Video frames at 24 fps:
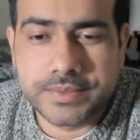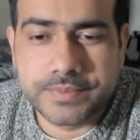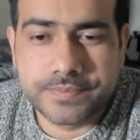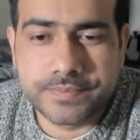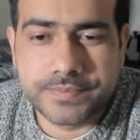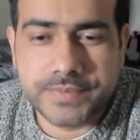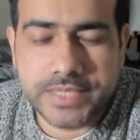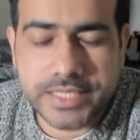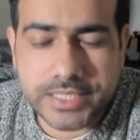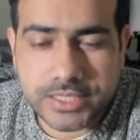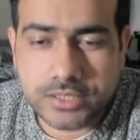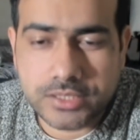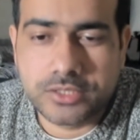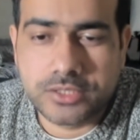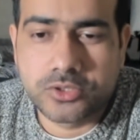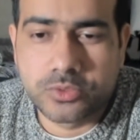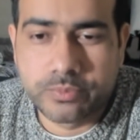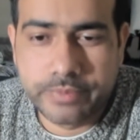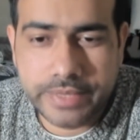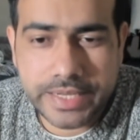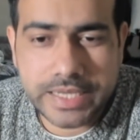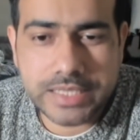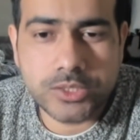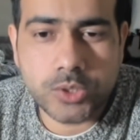Like the
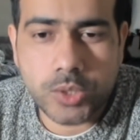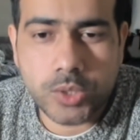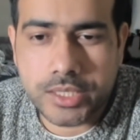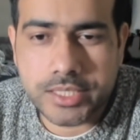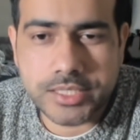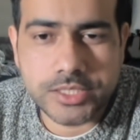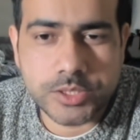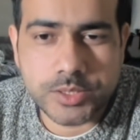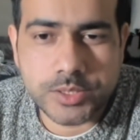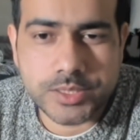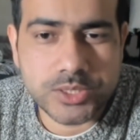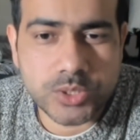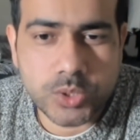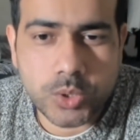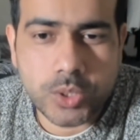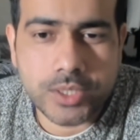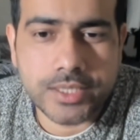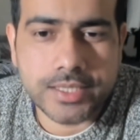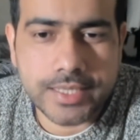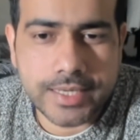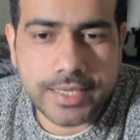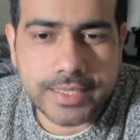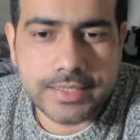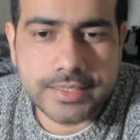domain knowledge is
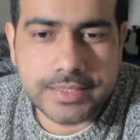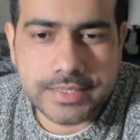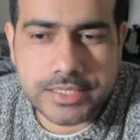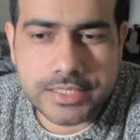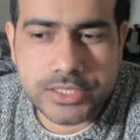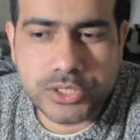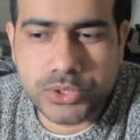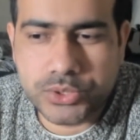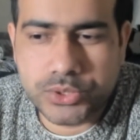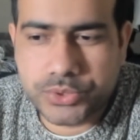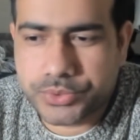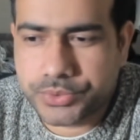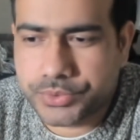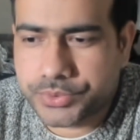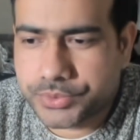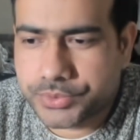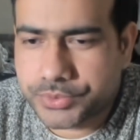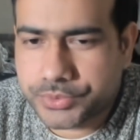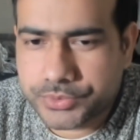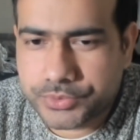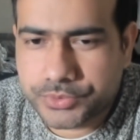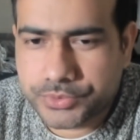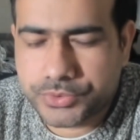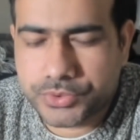not that easy to
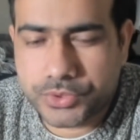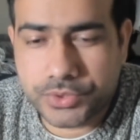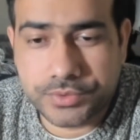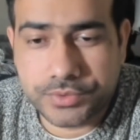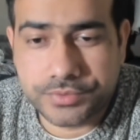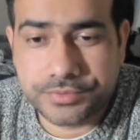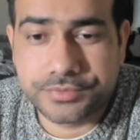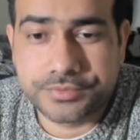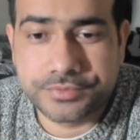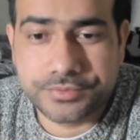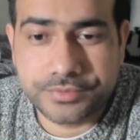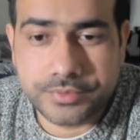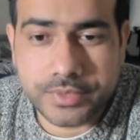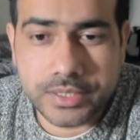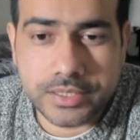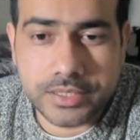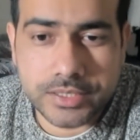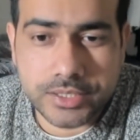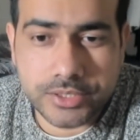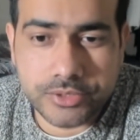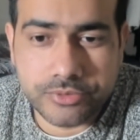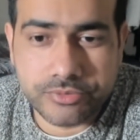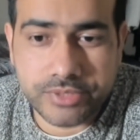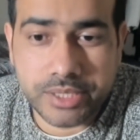sort of
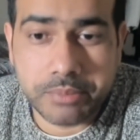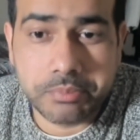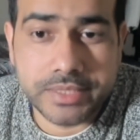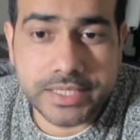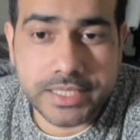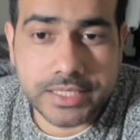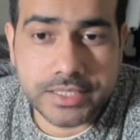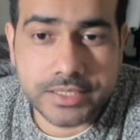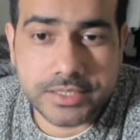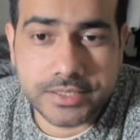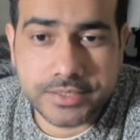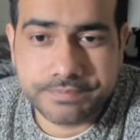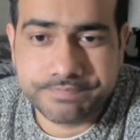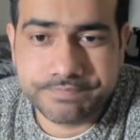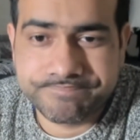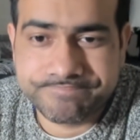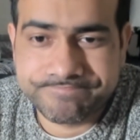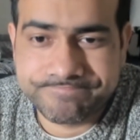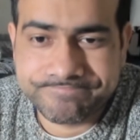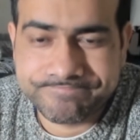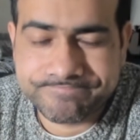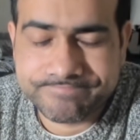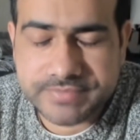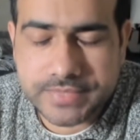replicate.
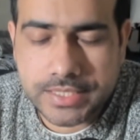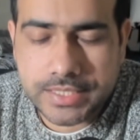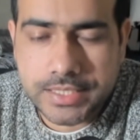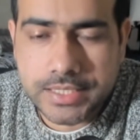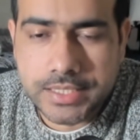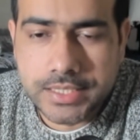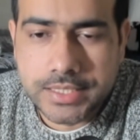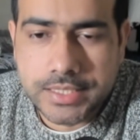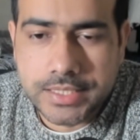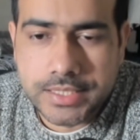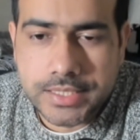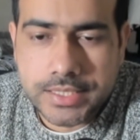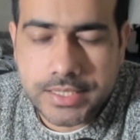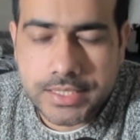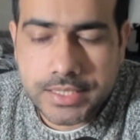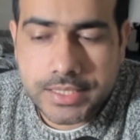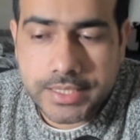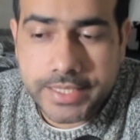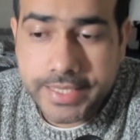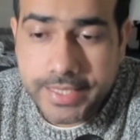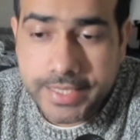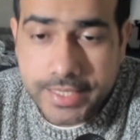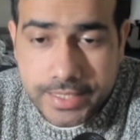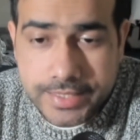
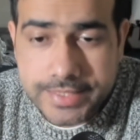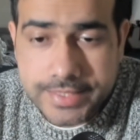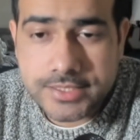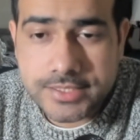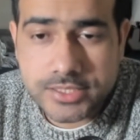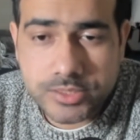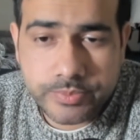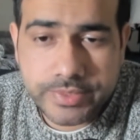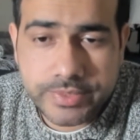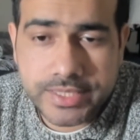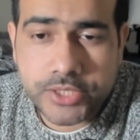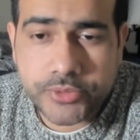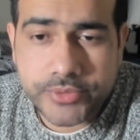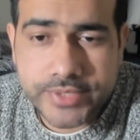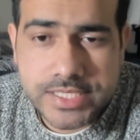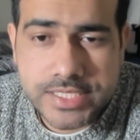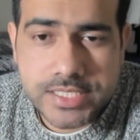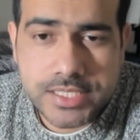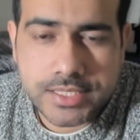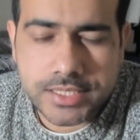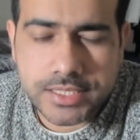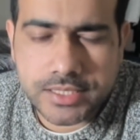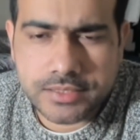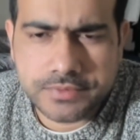AI is a big
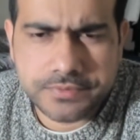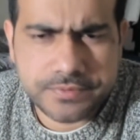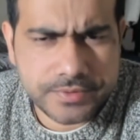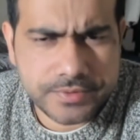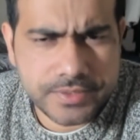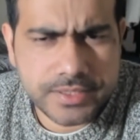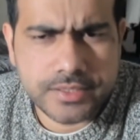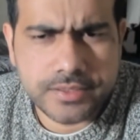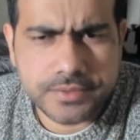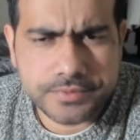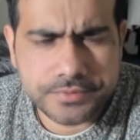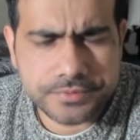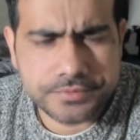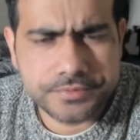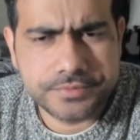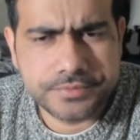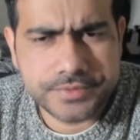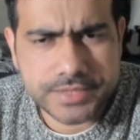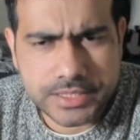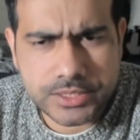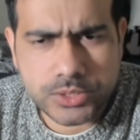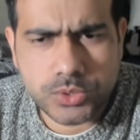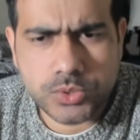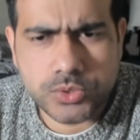risk in the field of
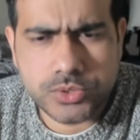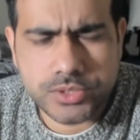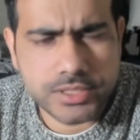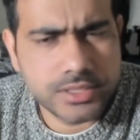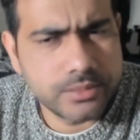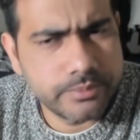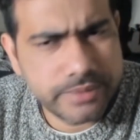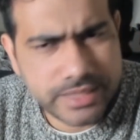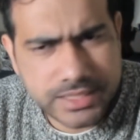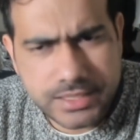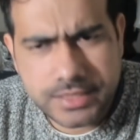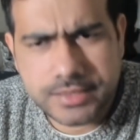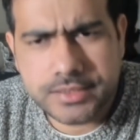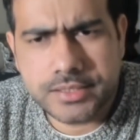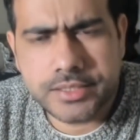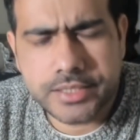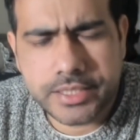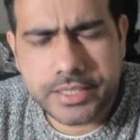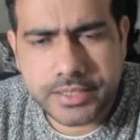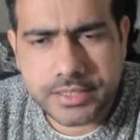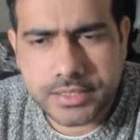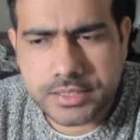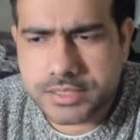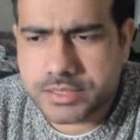technology in many other
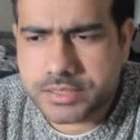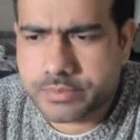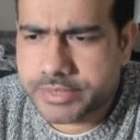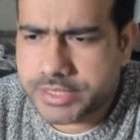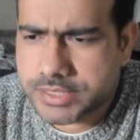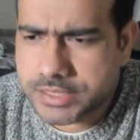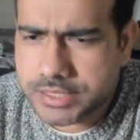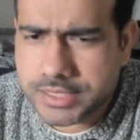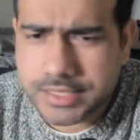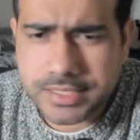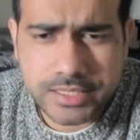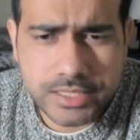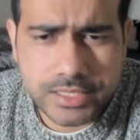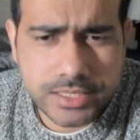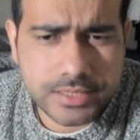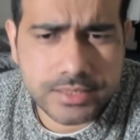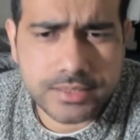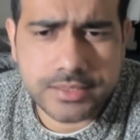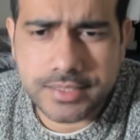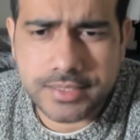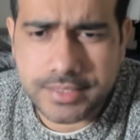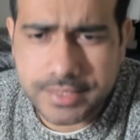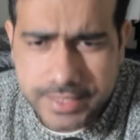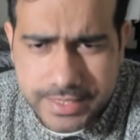areas, but
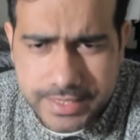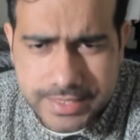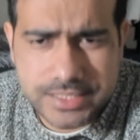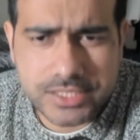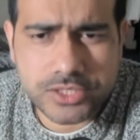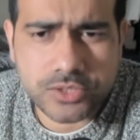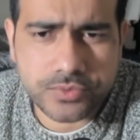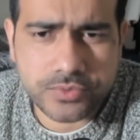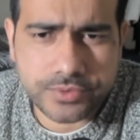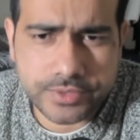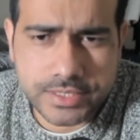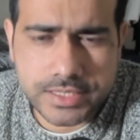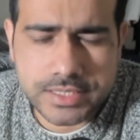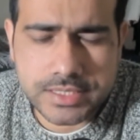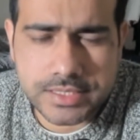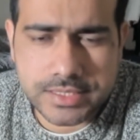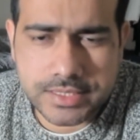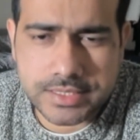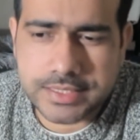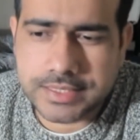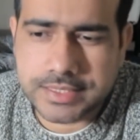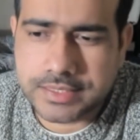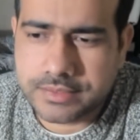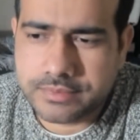certainly less of a
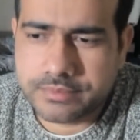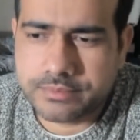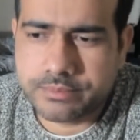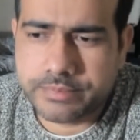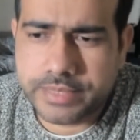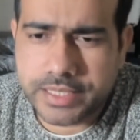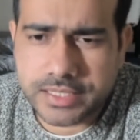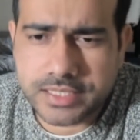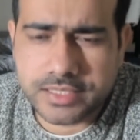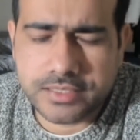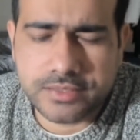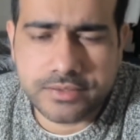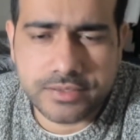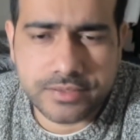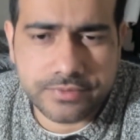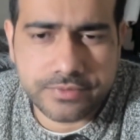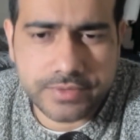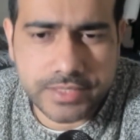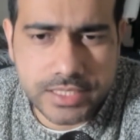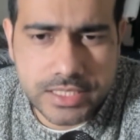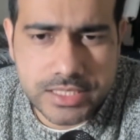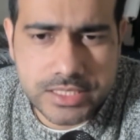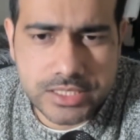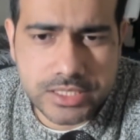risk in banking and
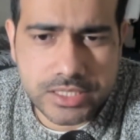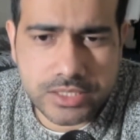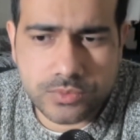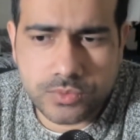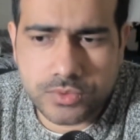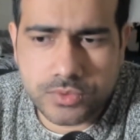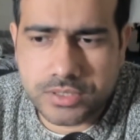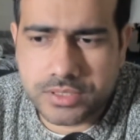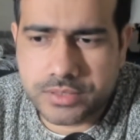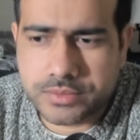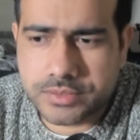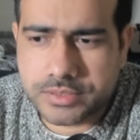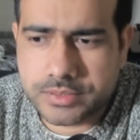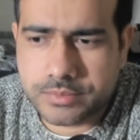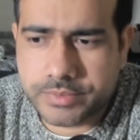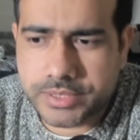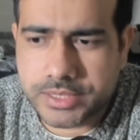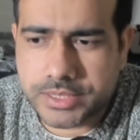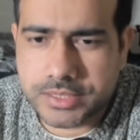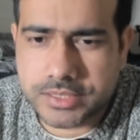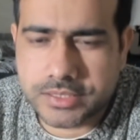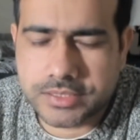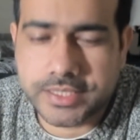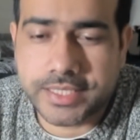financial world
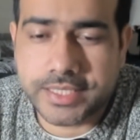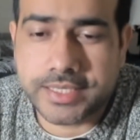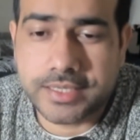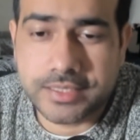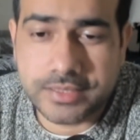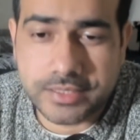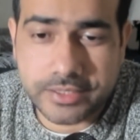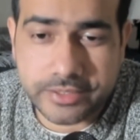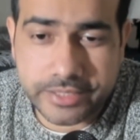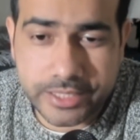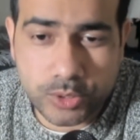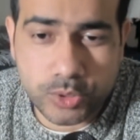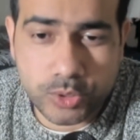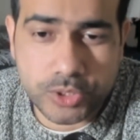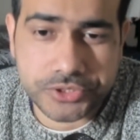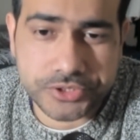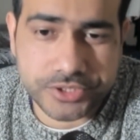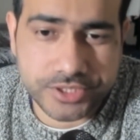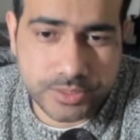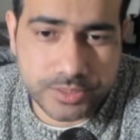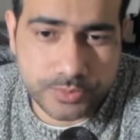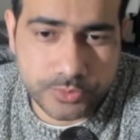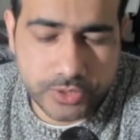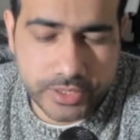because again the
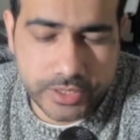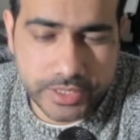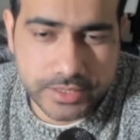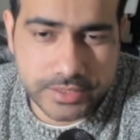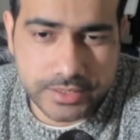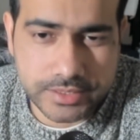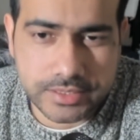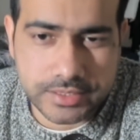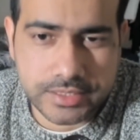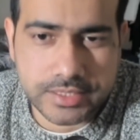regulation is protecting.